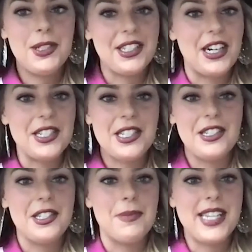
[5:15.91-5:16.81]
There are still
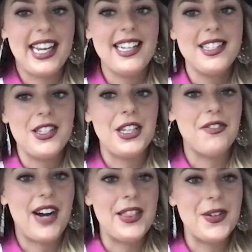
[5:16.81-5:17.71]
some tickets, so you can
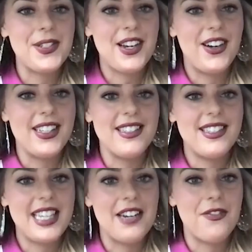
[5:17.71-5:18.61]
find those on
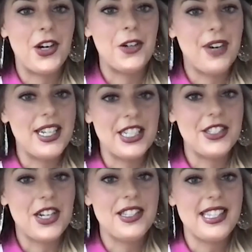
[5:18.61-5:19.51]

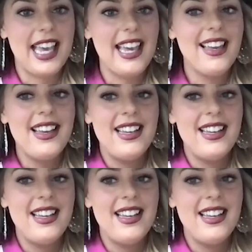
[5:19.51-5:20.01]
cfrreddeer.ca.